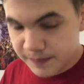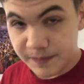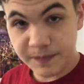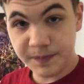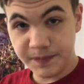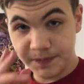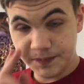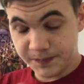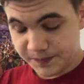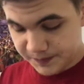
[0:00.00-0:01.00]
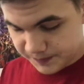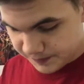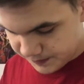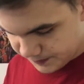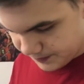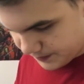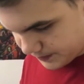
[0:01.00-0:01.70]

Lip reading: (silence)